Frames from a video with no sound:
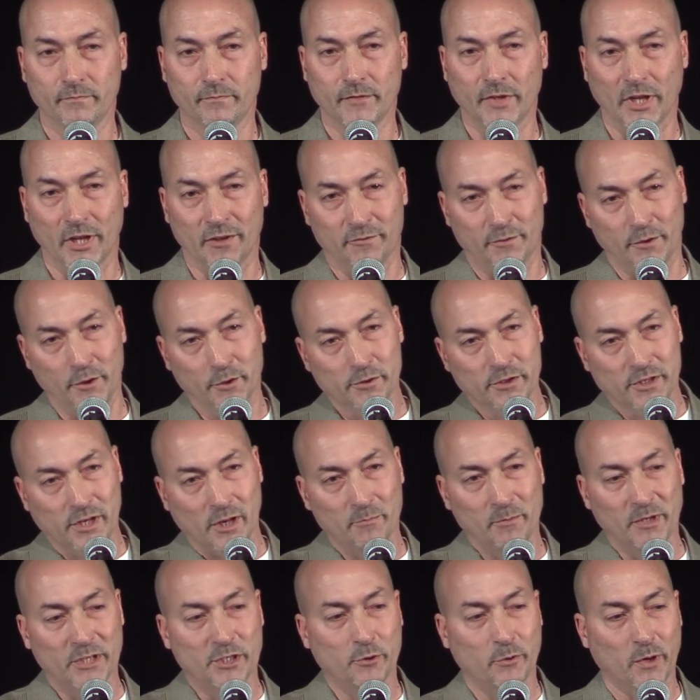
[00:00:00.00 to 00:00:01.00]
If you send
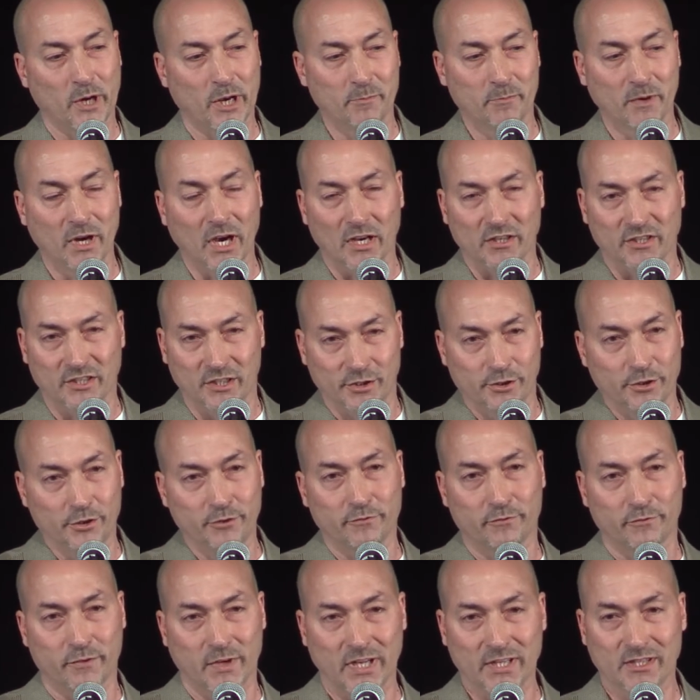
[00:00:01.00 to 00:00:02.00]
me 20 bucks and 2
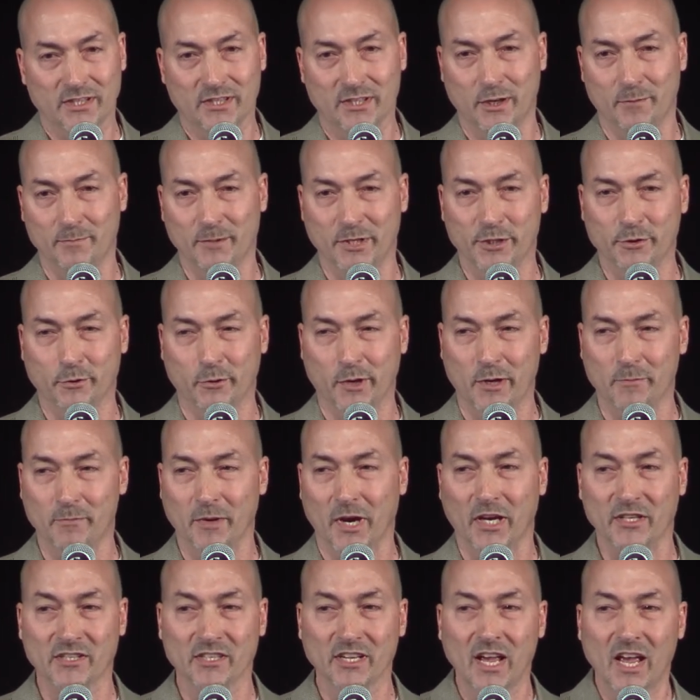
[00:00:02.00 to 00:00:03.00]
friends send me 20
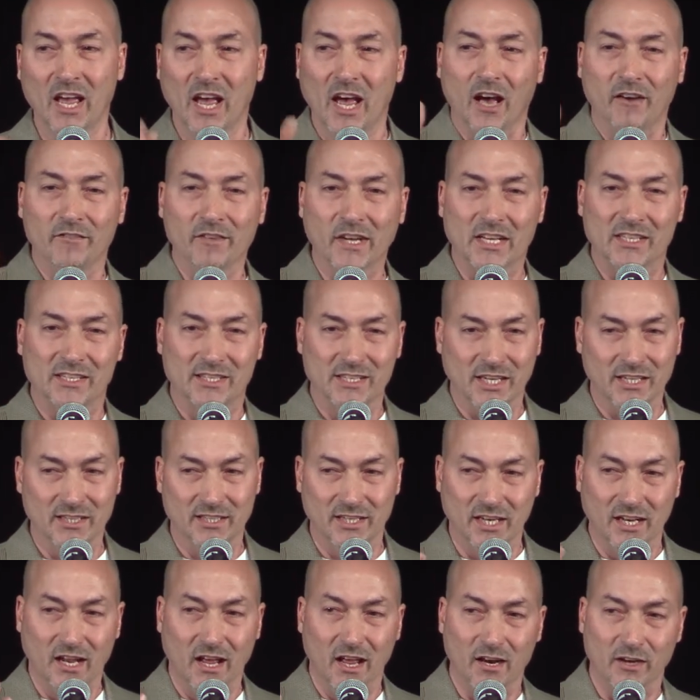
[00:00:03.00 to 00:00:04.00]
bucks, I've got
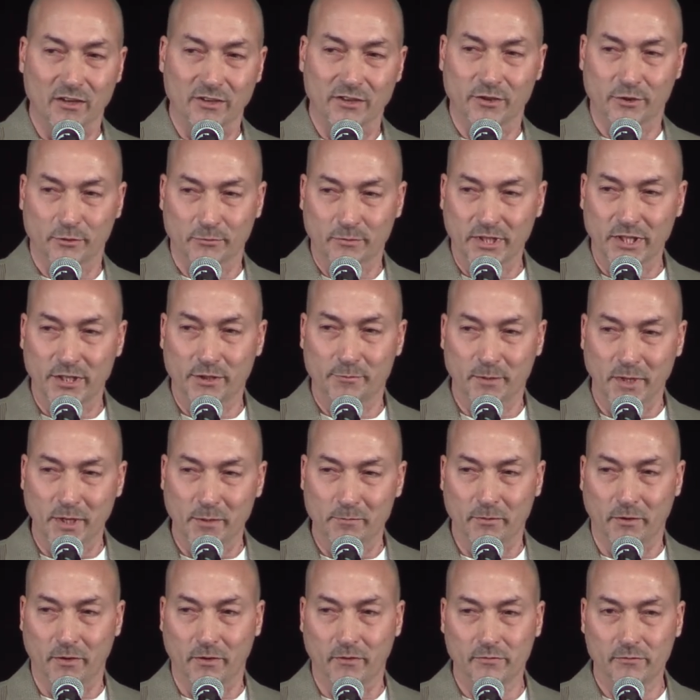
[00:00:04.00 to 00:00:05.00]
$60 to reach
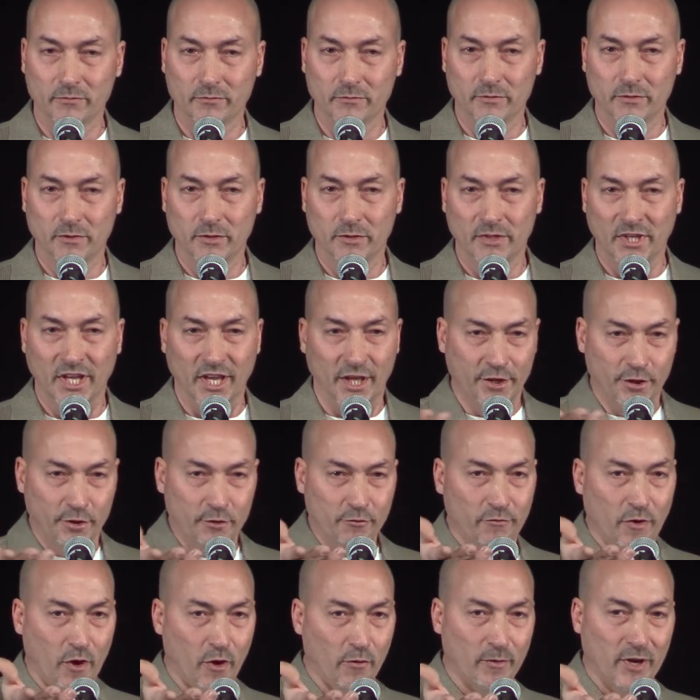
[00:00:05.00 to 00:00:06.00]
people. And
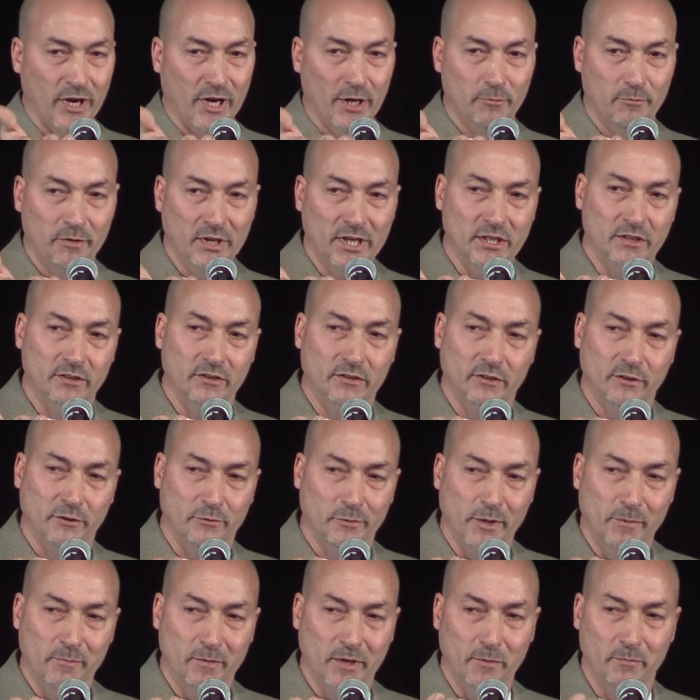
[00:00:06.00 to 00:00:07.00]
you've already reached
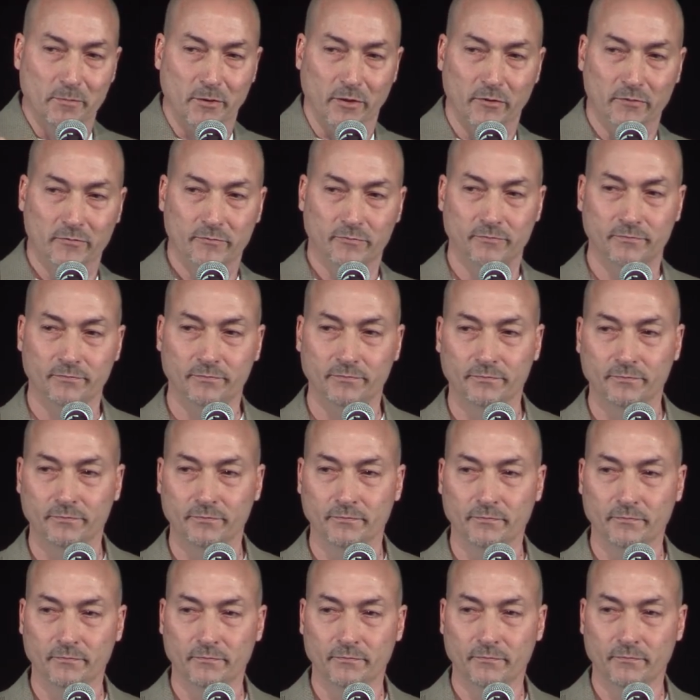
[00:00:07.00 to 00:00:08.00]
3 people.
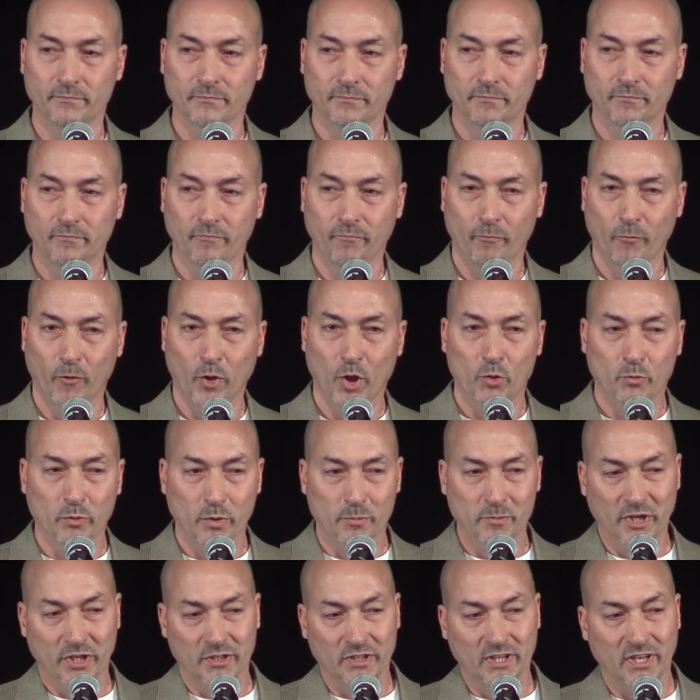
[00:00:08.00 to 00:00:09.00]
We
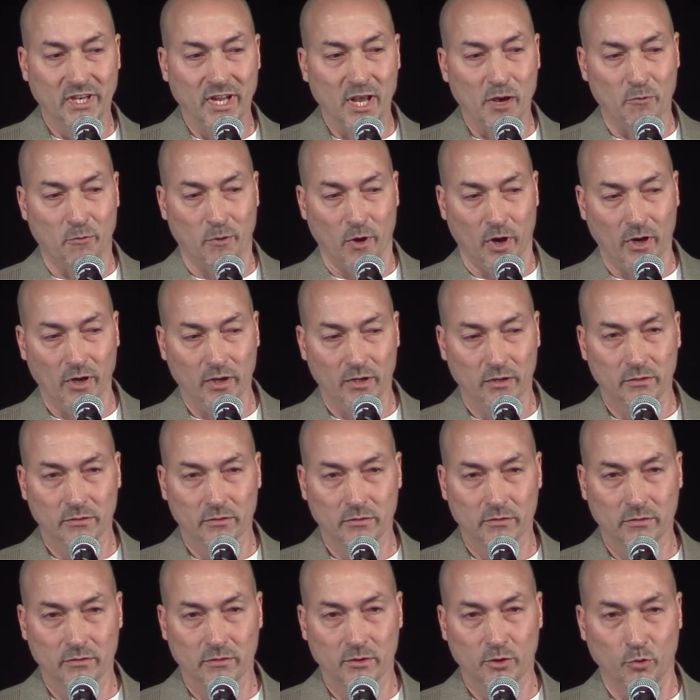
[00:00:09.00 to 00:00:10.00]
build a network.
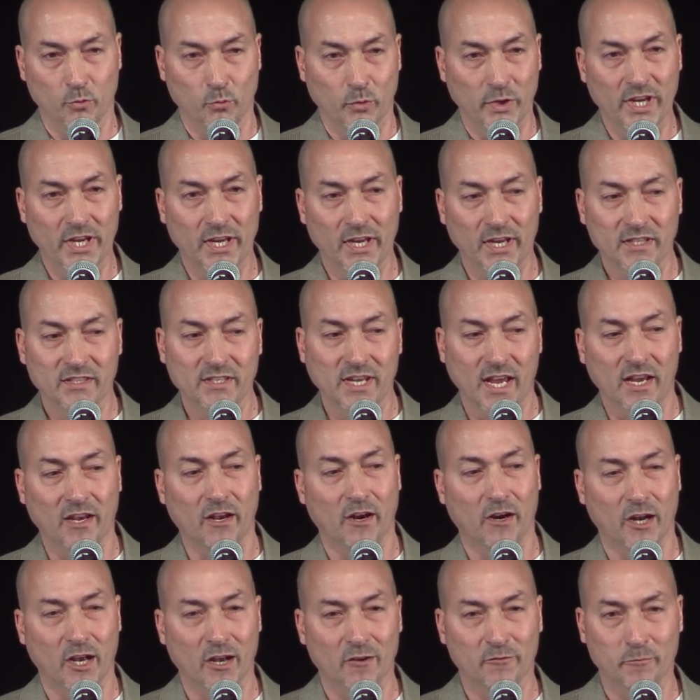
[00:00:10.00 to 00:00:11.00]
We take our
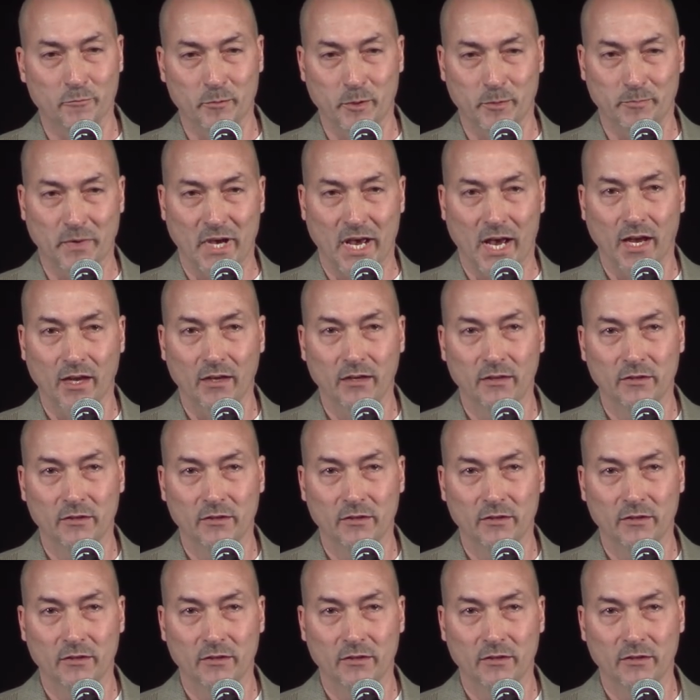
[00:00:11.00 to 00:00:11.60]
government back.